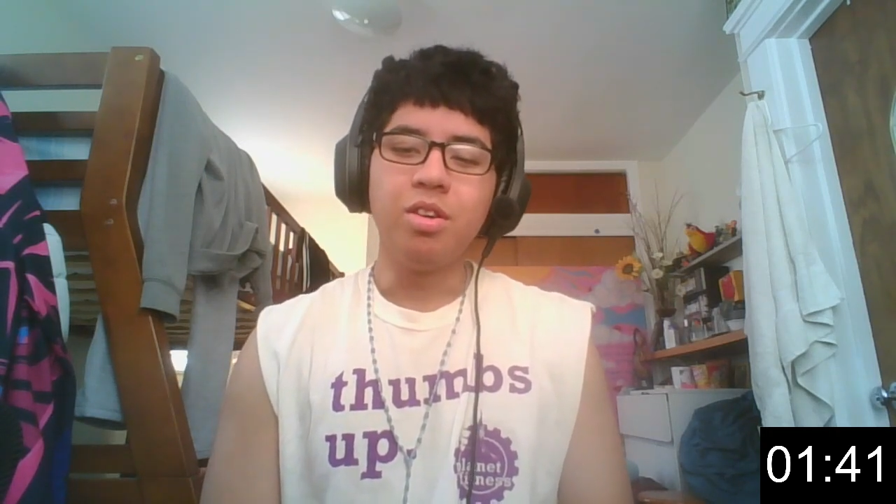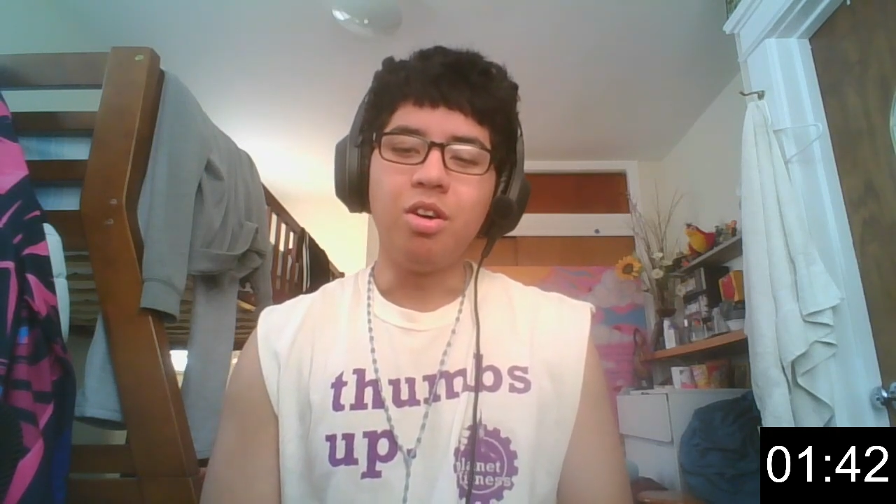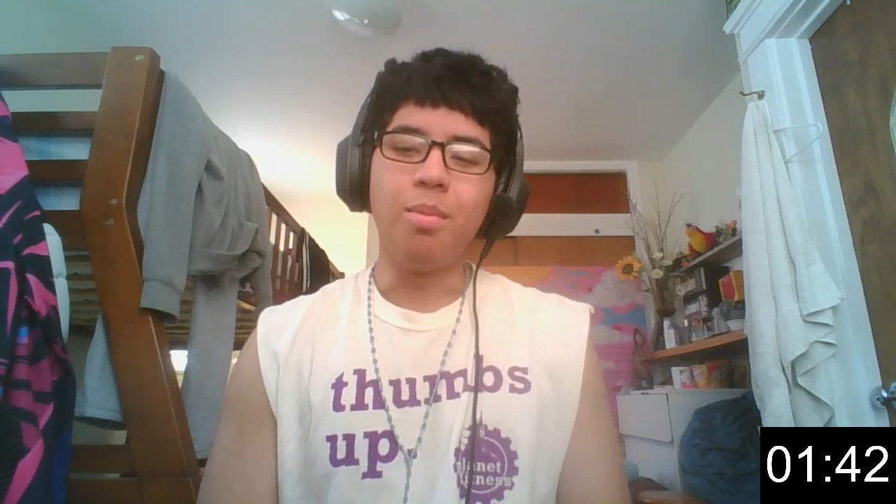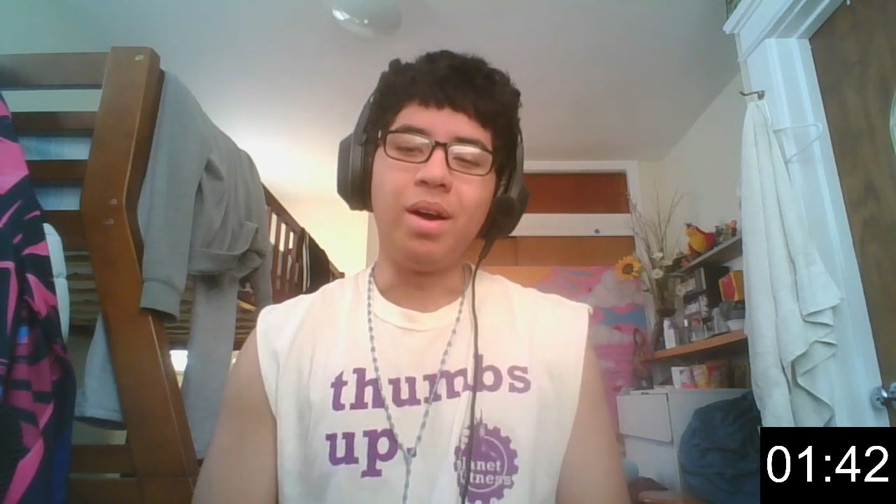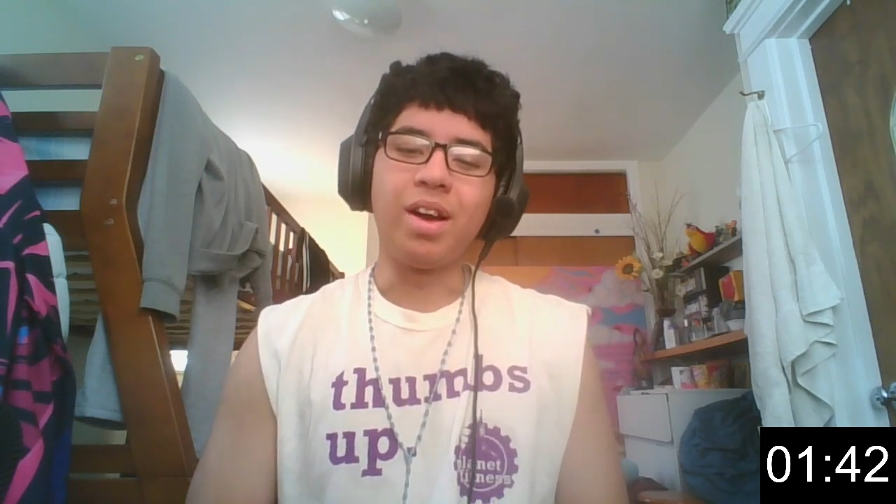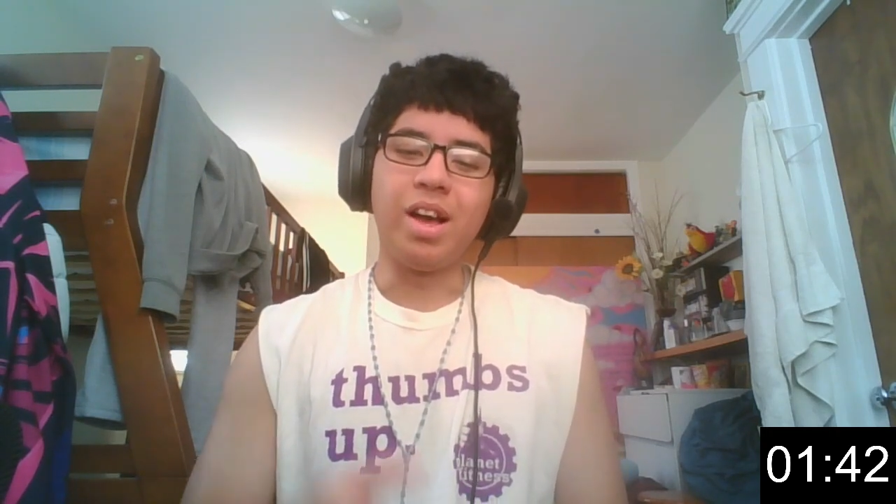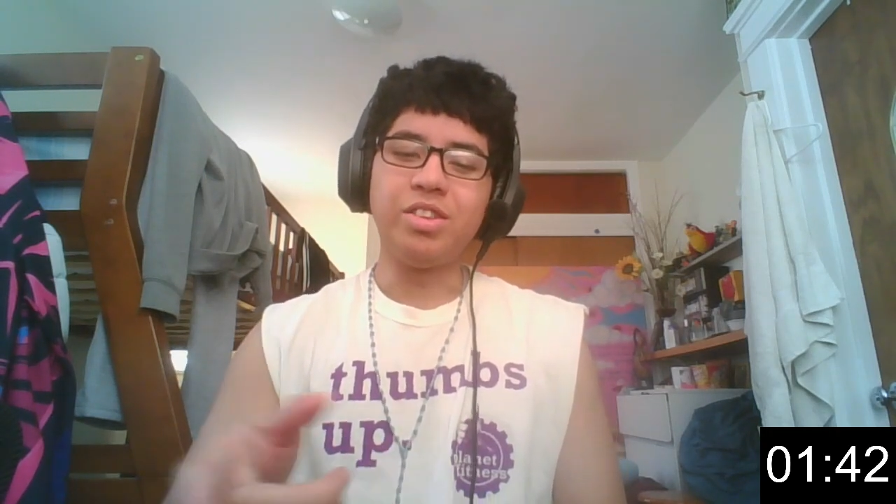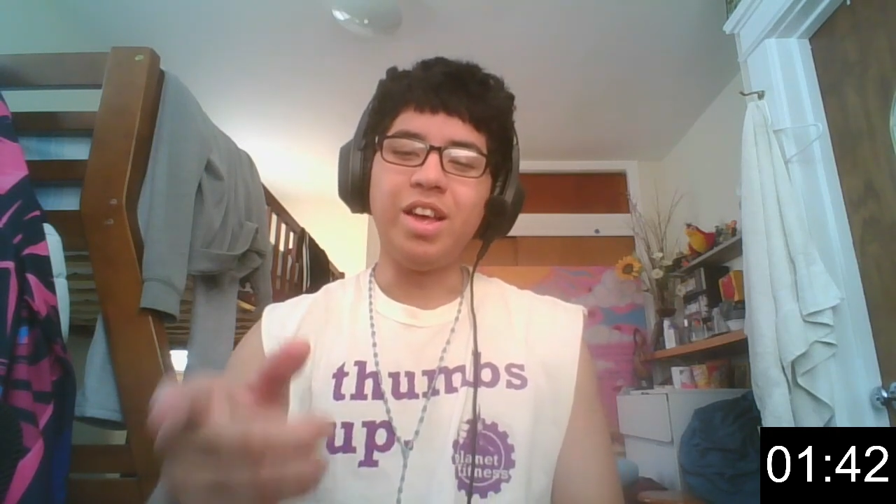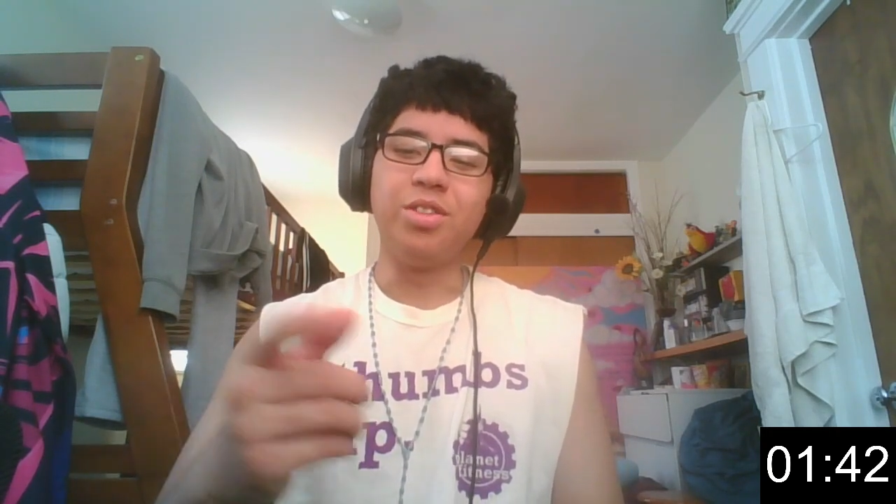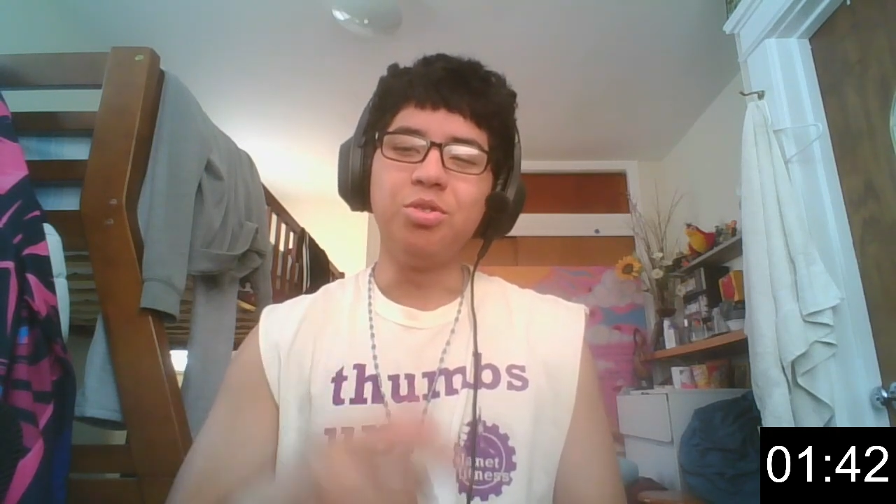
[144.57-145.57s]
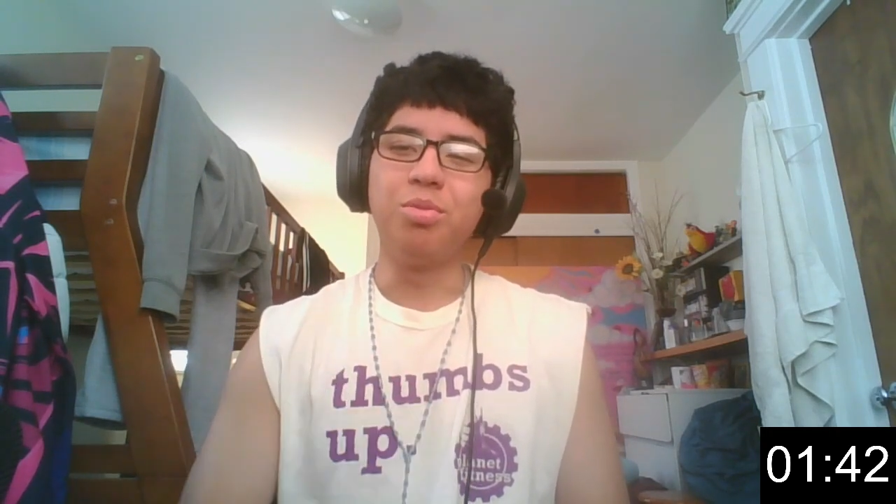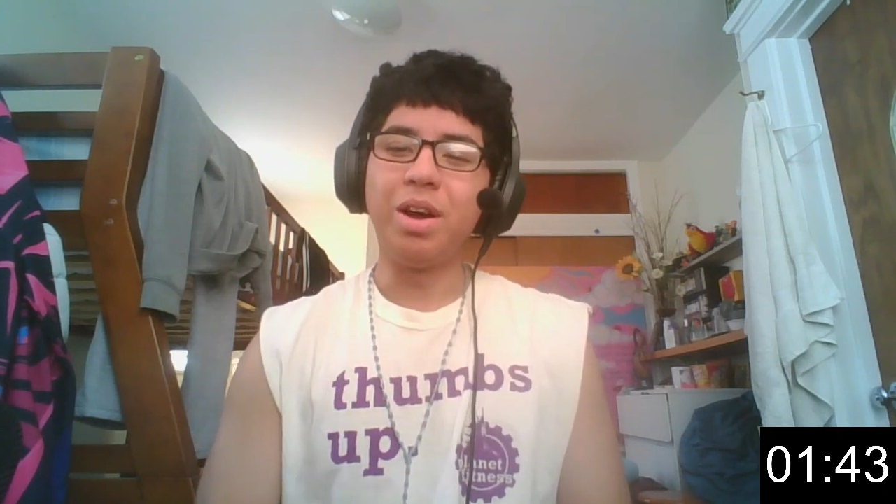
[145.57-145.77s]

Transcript: Oh my god, that's that dude.